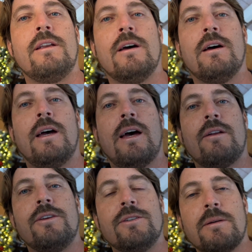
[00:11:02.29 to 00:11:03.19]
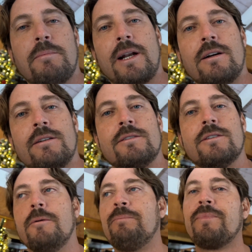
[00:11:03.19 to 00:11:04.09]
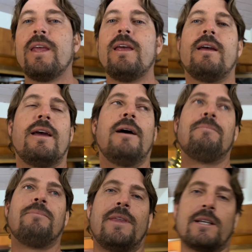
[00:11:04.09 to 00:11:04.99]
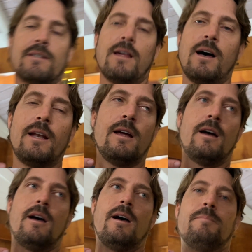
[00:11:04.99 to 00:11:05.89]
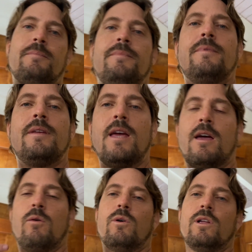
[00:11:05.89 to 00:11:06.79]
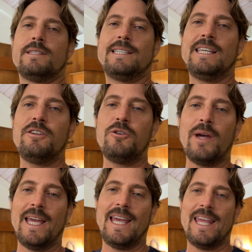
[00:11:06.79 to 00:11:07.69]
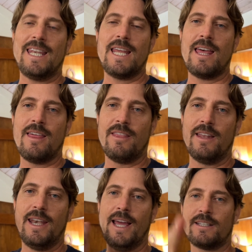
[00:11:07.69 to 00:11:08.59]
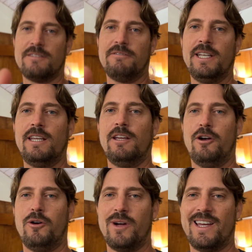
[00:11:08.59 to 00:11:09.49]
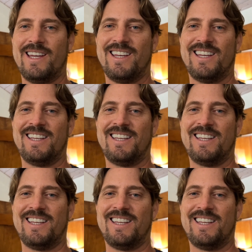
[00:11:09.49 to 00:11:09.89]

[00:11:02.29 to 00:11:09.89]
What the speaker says: how to use it better. So yeah, thanks a lot. We'll see you in the next video.